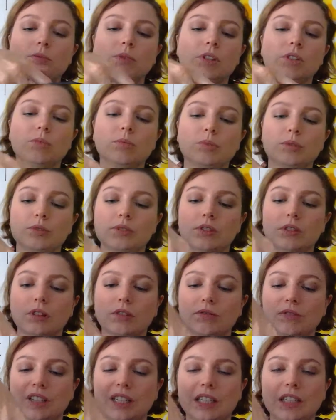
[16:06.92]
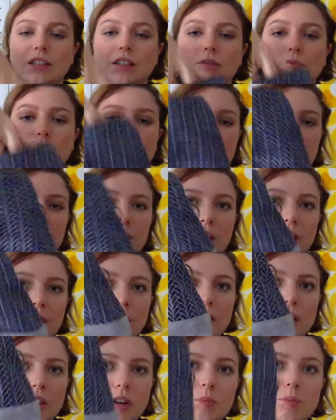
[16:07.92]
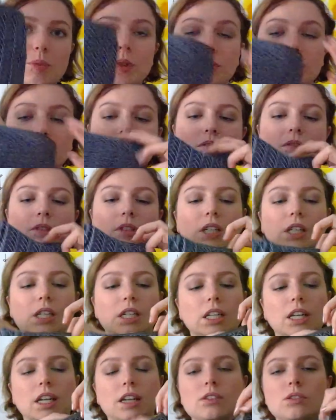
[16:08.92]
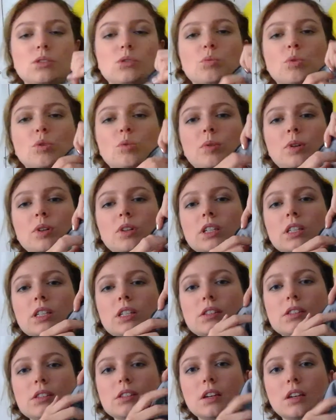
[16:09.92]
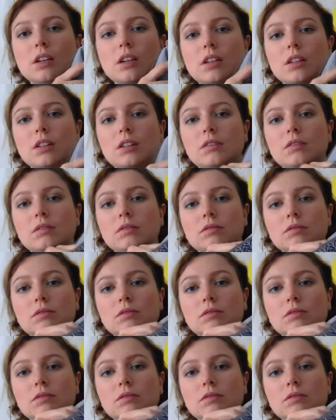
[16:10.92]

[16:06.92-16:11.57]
when you put stuff in it, it will stay up, you know. It has a small pocket inside.